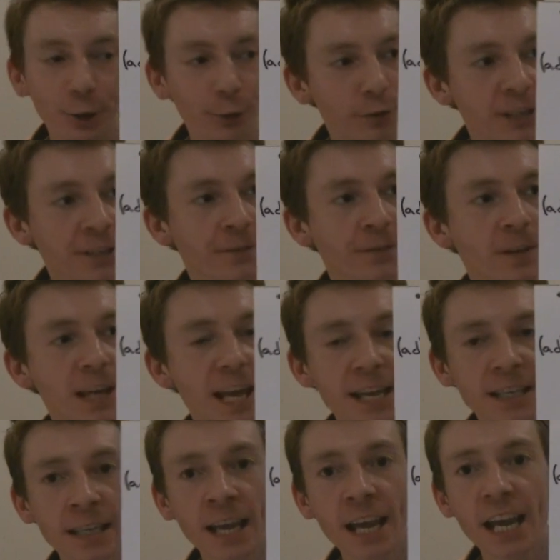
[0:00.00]
The reason for
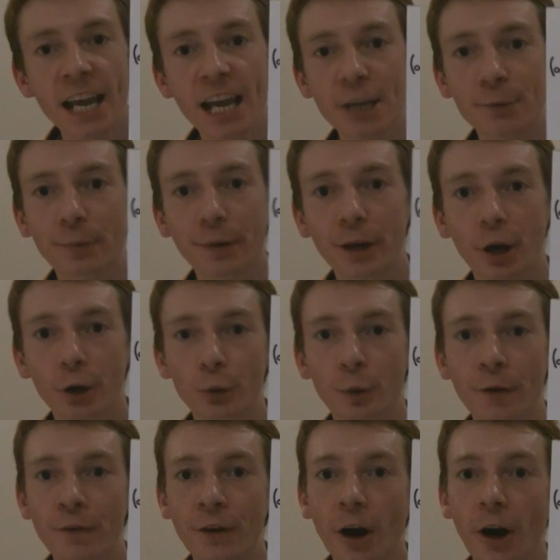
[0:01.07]
this is because
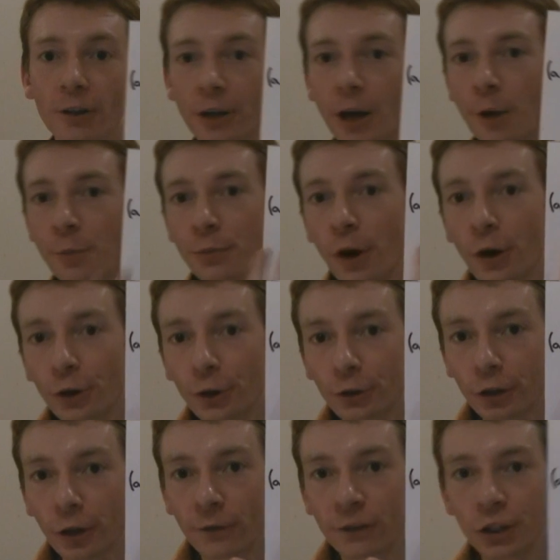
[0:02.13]
we've got a
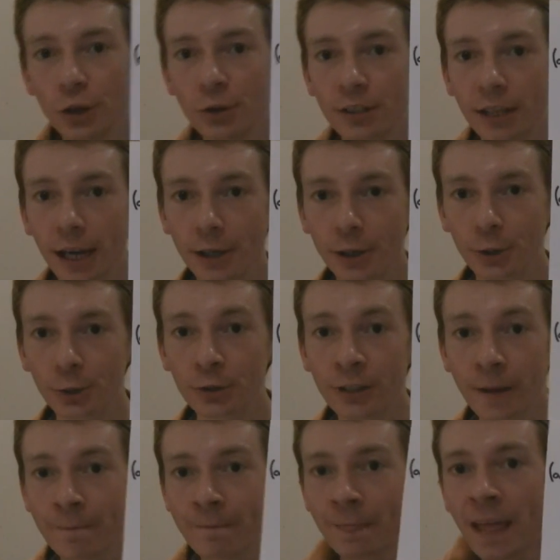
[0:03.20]
product of 2 cycles,
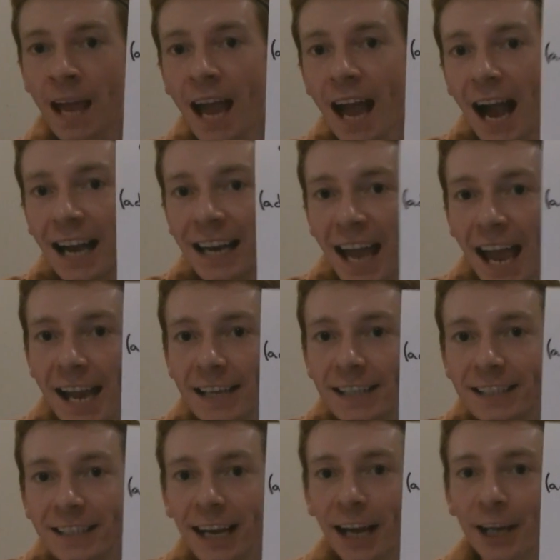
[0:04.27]
an 8th
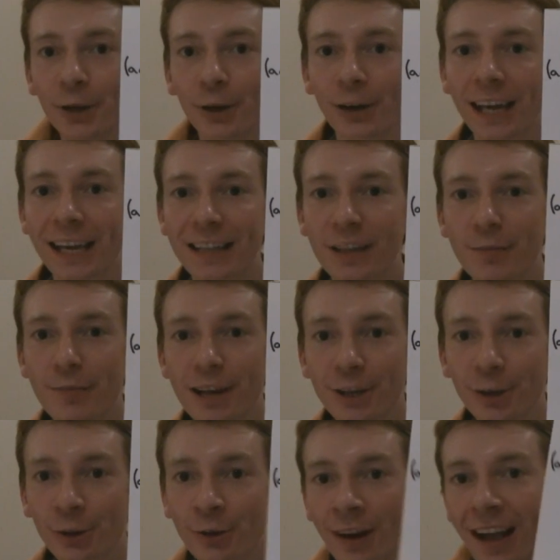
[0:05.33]
cycle in the
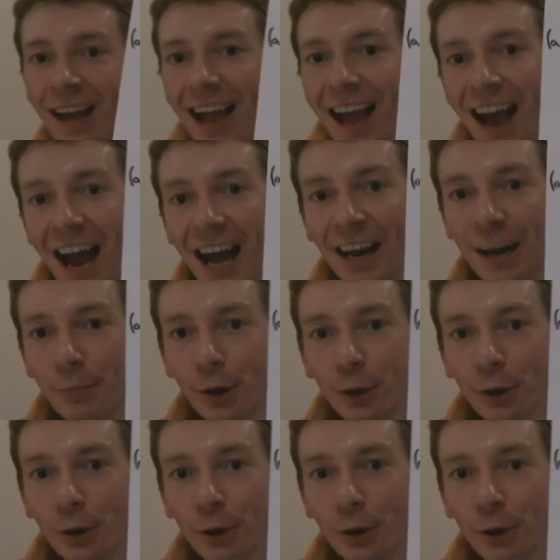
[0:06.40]
middle, and a